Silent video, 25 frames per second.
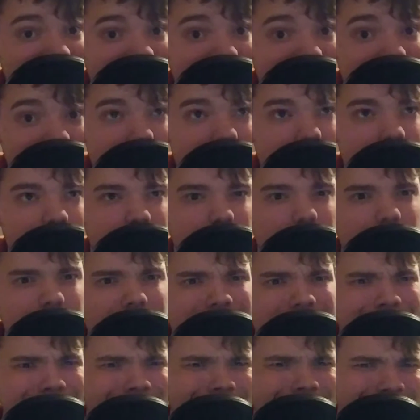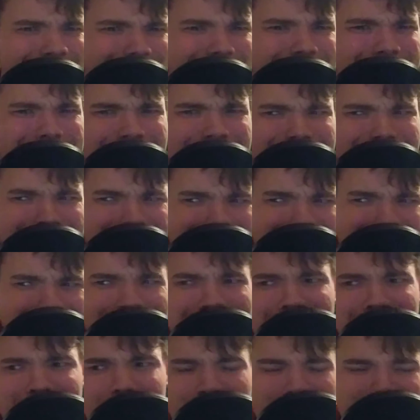has really seen a lot
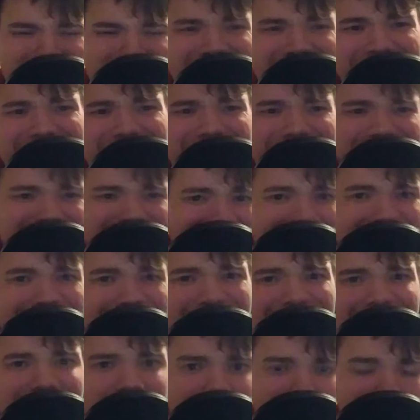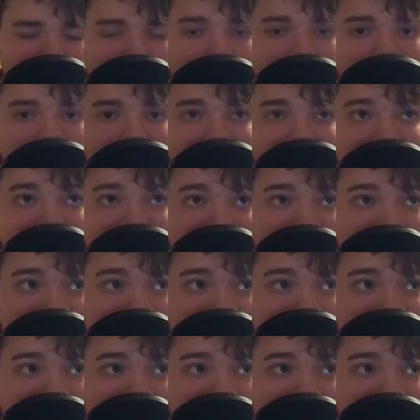of big high points.